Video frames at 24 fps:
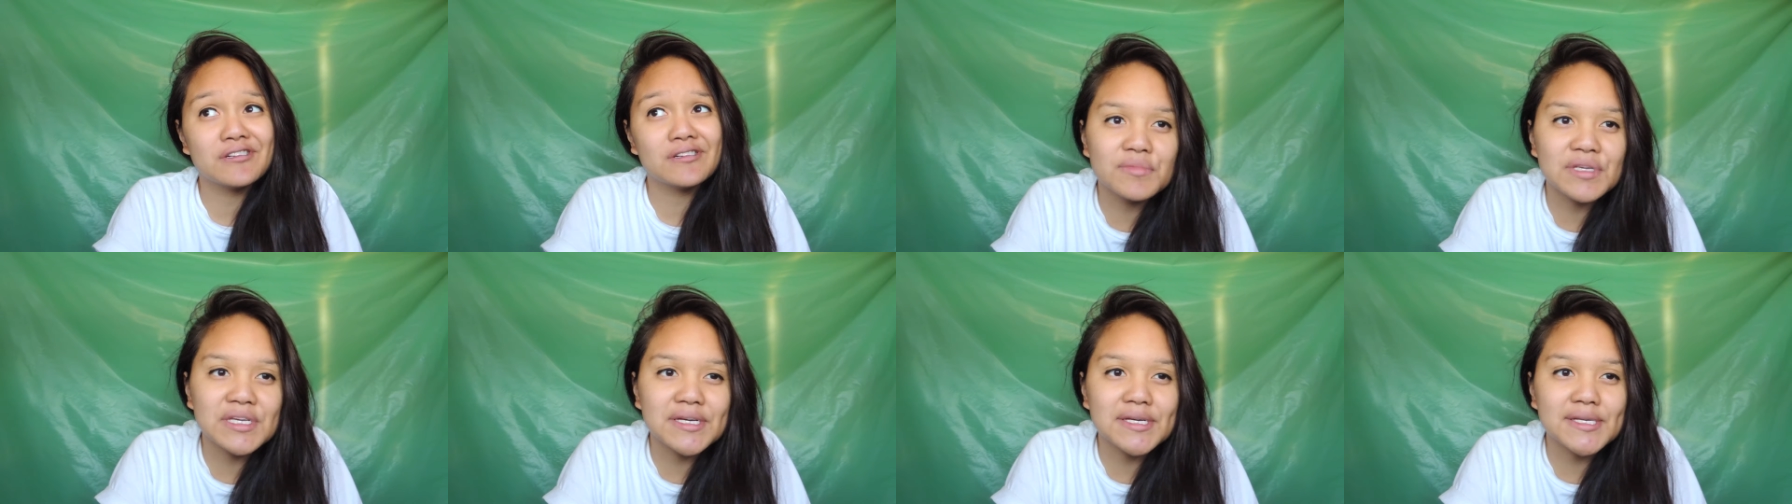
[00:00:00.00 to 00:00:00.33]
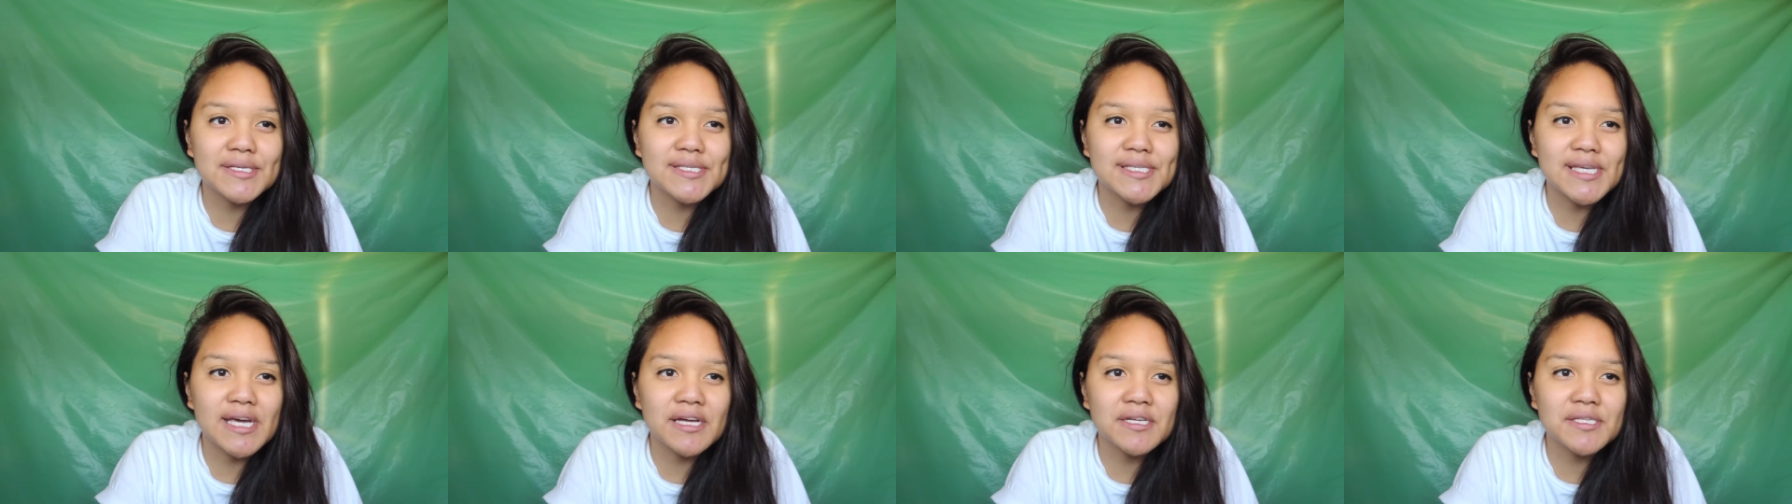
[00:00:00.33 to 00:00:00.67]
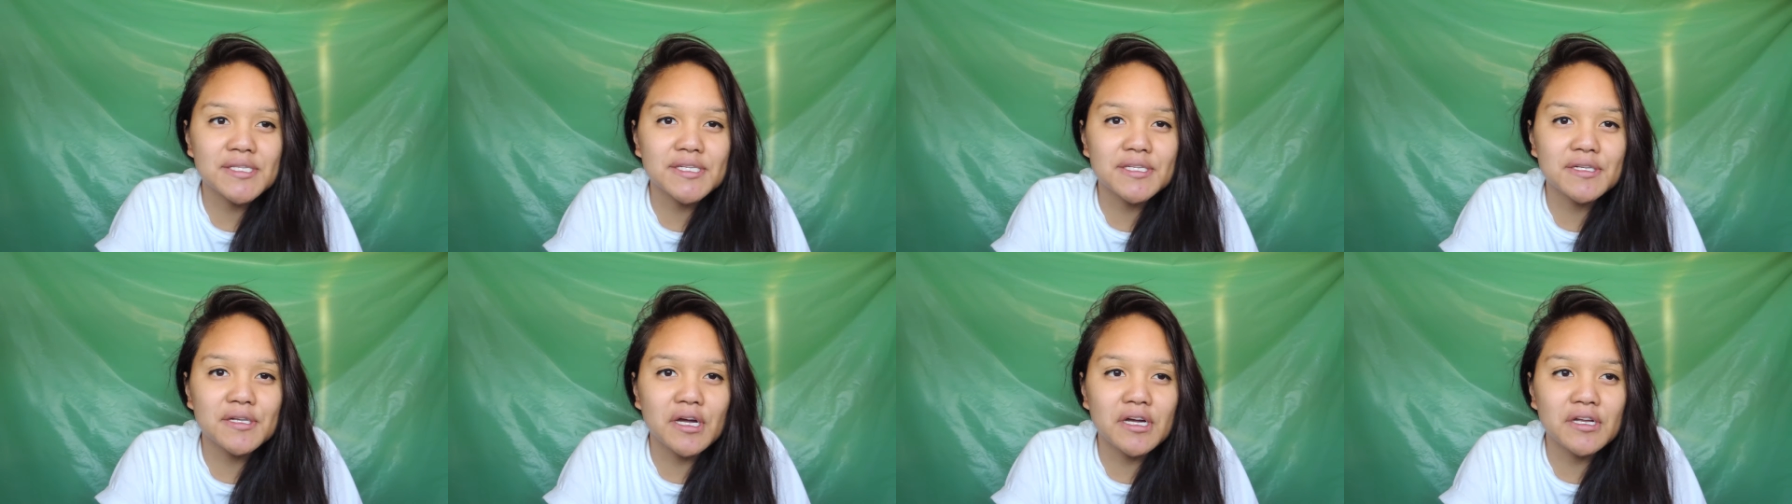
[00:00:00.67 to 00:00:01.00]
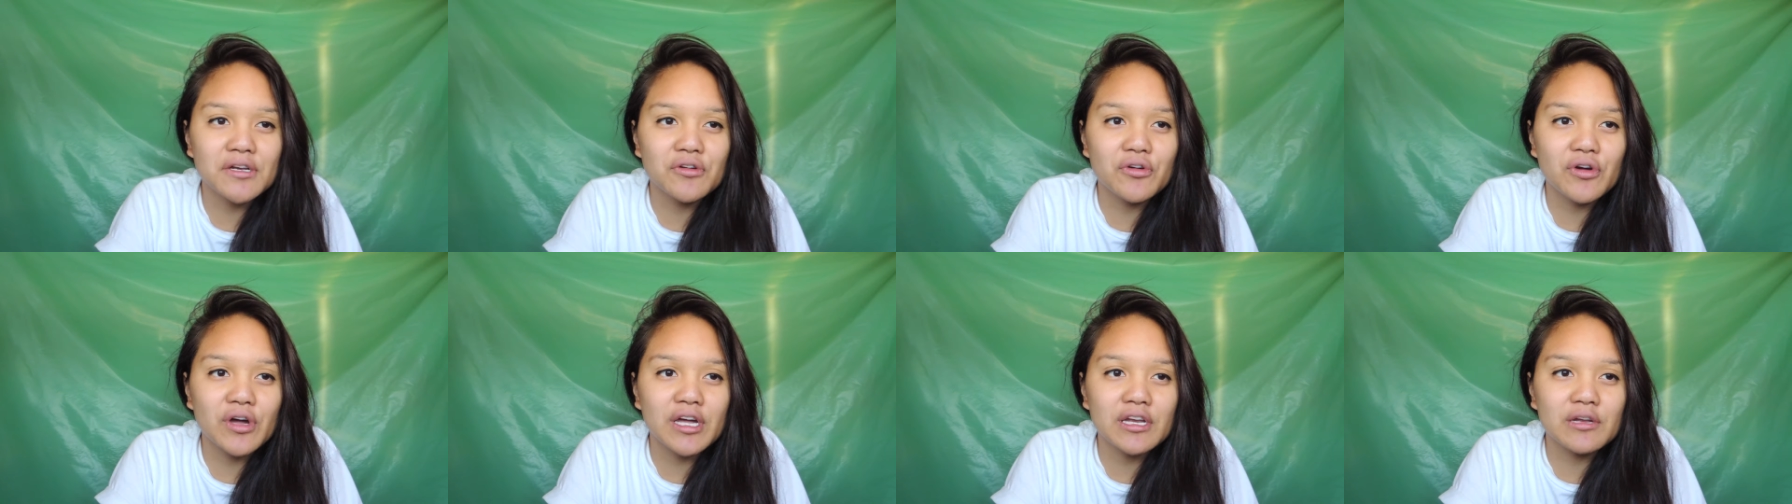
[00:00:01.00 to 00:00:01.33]
because I did
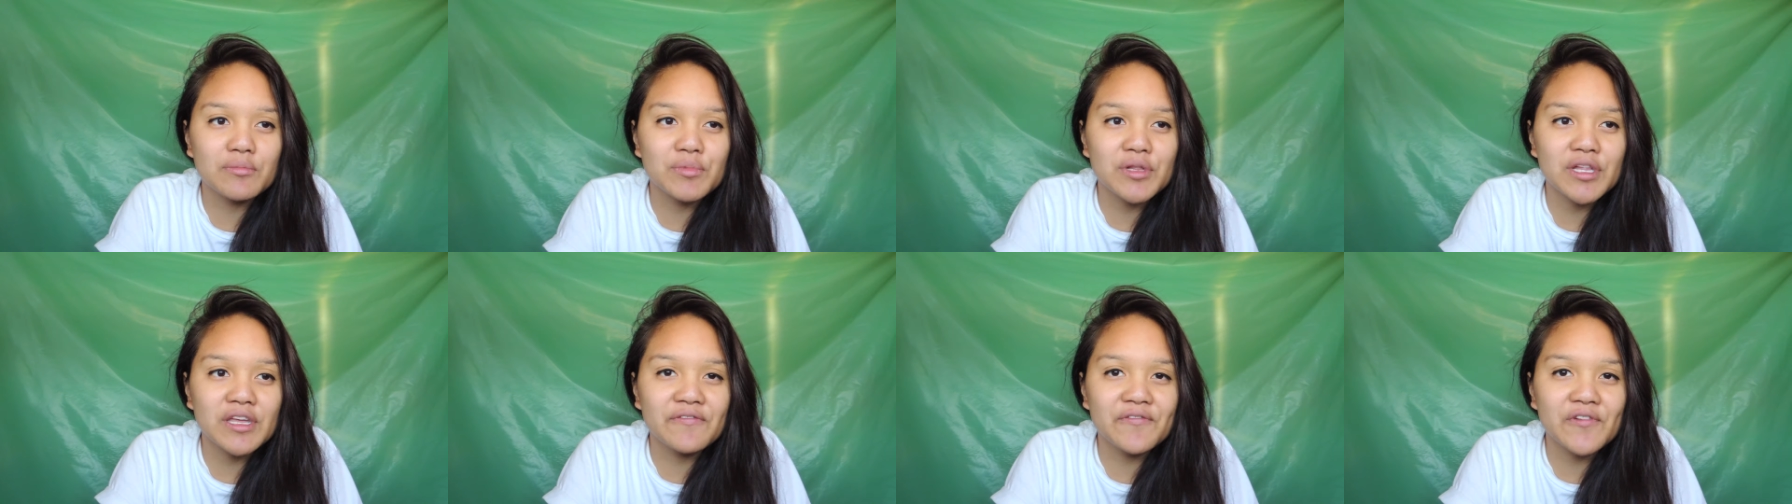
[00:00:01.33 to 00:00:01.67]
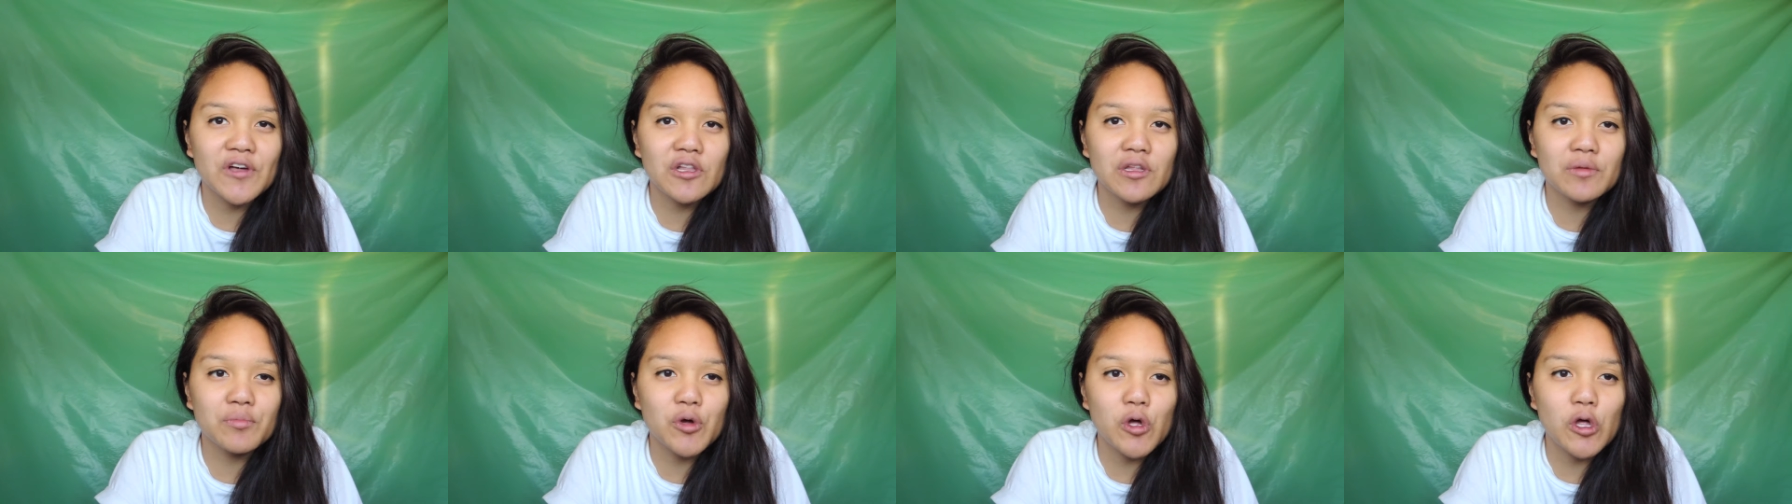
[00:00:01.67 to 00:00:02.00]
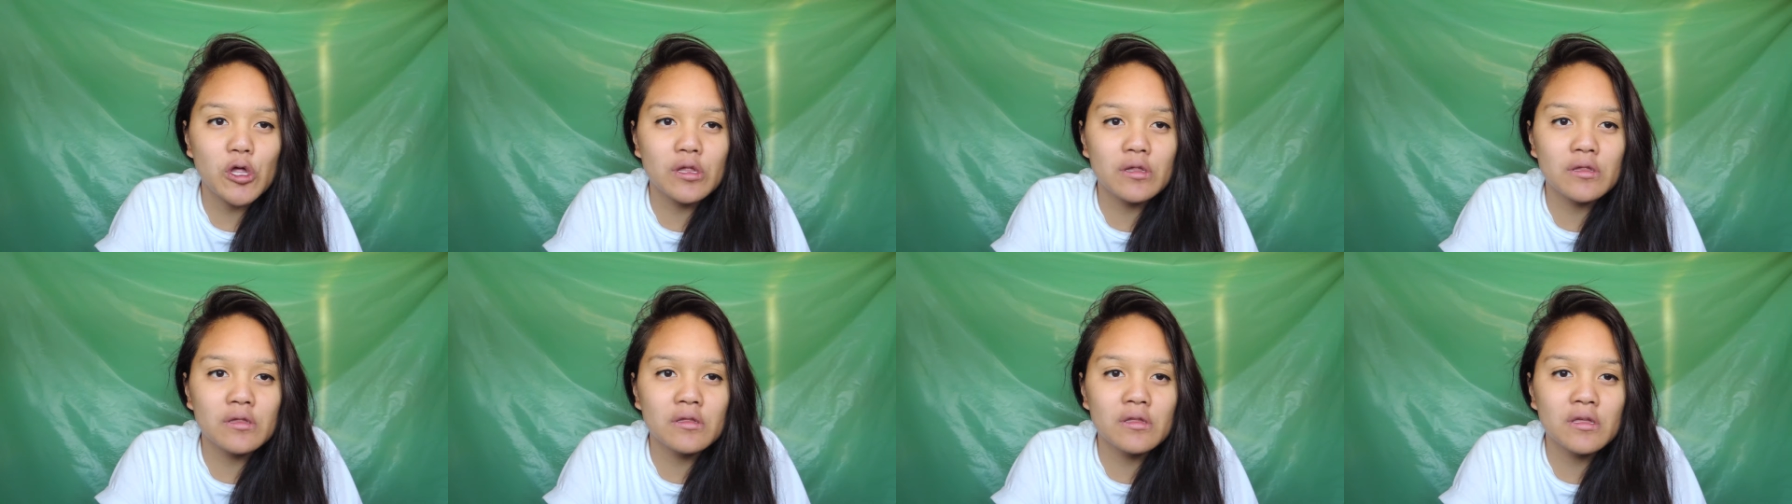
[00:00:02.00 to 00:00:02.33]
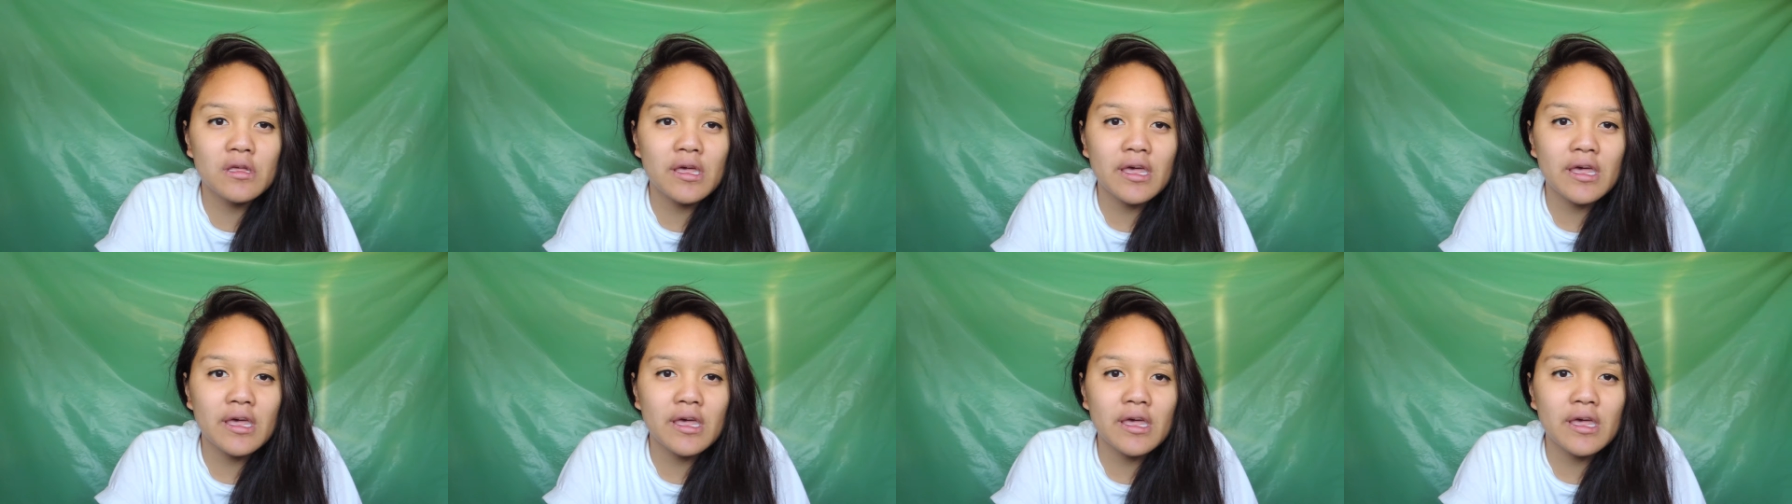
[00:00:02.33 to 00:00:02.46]
not know how to play volleyball